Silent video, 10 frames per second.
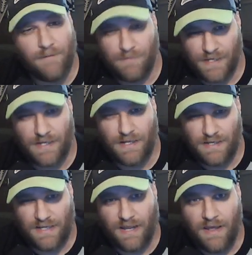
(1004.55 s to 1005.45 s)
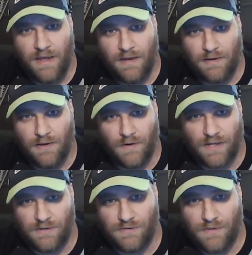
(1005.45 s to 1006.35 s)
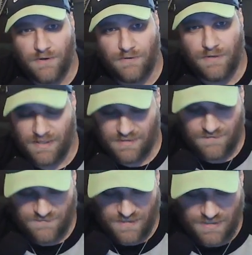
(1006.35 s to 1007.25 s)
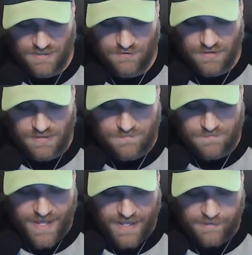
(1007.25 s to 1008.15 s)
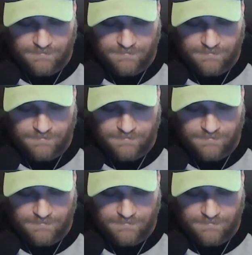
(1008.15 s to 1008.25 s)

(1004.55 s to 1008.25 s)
I'm picking Indy going on the road and defeating Green Bay.